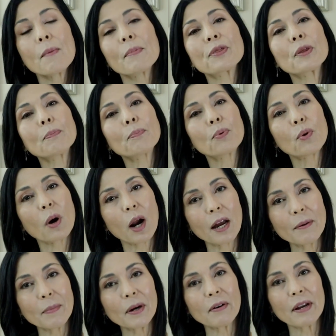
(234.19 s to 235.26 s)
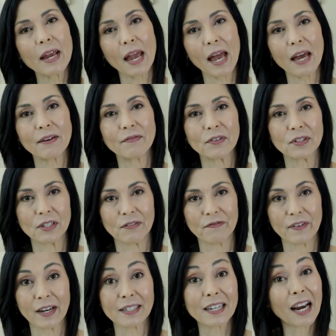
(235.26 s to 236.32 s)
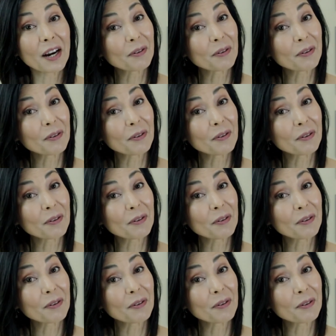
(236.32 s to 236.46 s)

but the primary adverse effect,